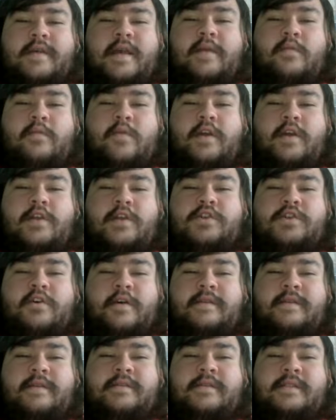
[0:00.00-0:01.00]
game-winning shot
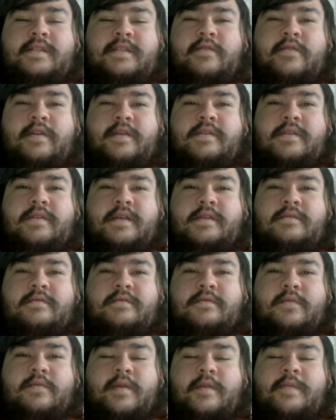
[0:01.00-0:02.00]
against the
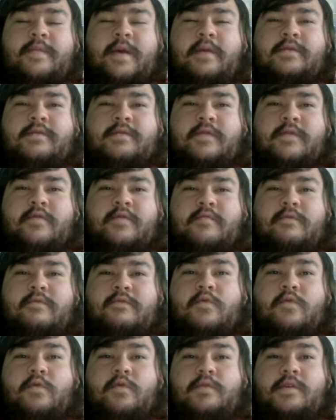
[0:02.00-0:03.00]
76ers when it bounced off the rim
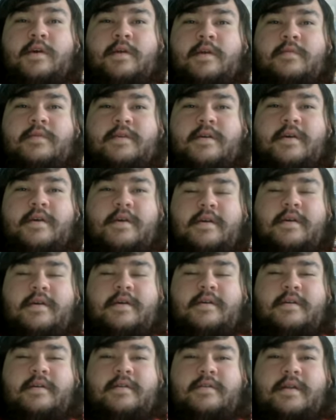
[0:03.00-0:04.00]
4 times.
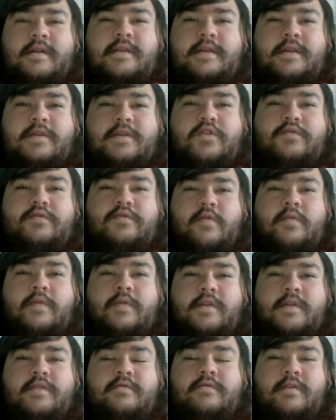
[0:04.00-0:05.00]
So that's a huge
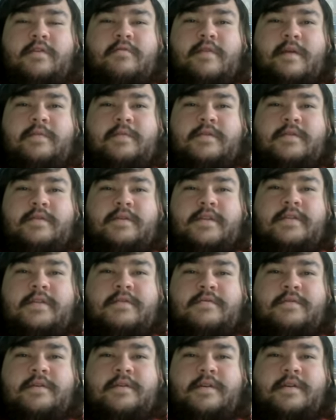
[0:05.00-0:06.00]
moment in Toronto Raptors
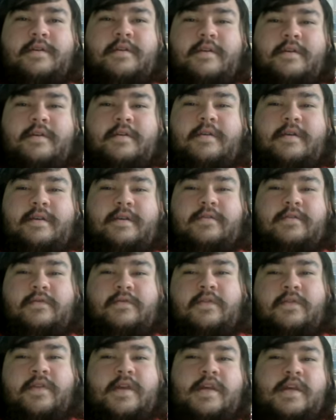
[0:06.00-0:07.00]
history. It's sort
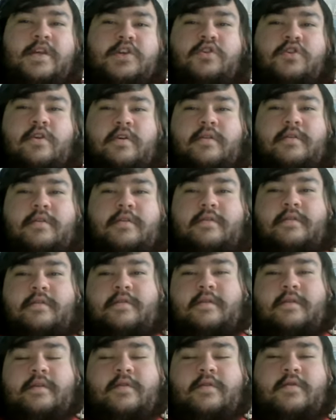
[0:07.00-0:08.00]
of the shot
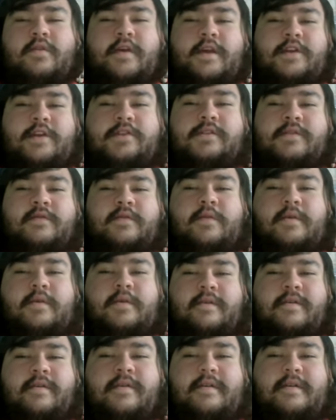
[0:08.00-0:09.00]
in quotations, if you
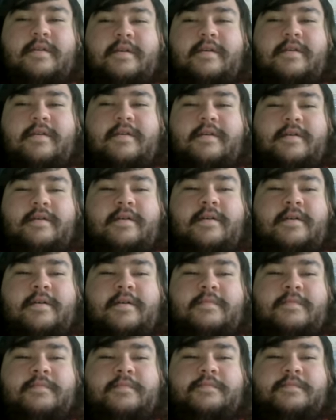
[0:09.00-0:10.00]
will.
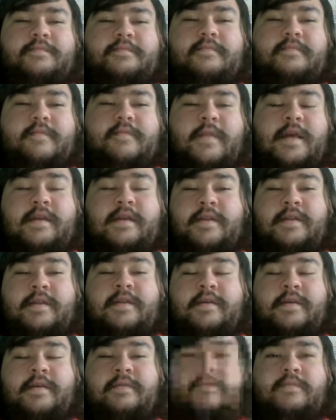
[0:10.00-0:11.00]
Yes,
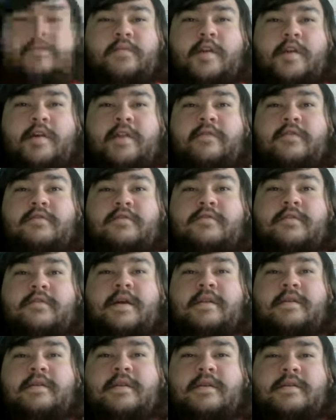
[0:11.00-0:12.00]
the 1 year anniversary of
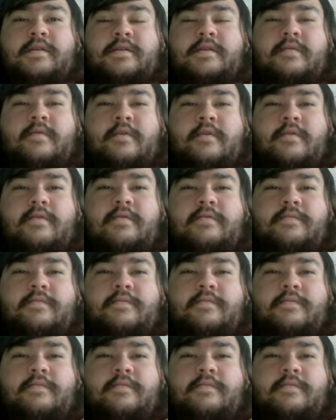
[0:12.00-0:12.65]
that is tomorrow.